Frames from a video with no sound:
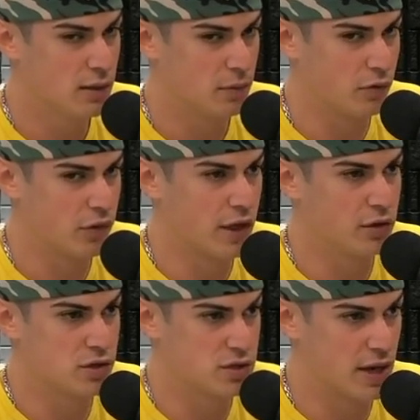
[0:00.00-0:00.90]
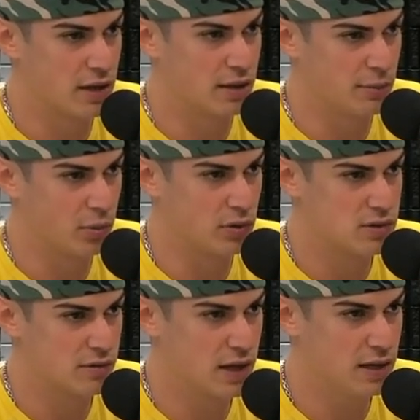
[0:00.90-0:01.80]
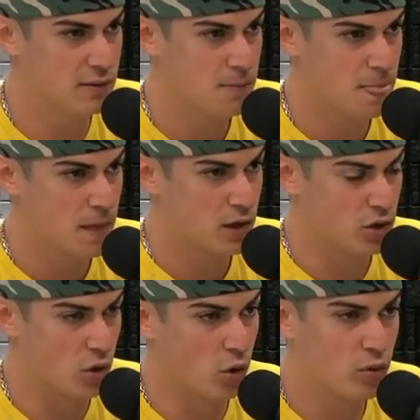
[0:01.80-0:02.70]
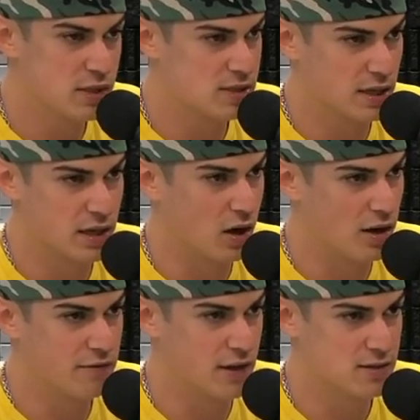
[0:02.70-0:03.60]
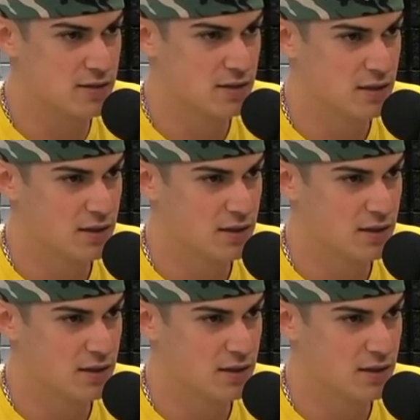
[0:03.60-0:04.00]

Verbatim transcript: Before they understand the importance of that, you're always thinking offense.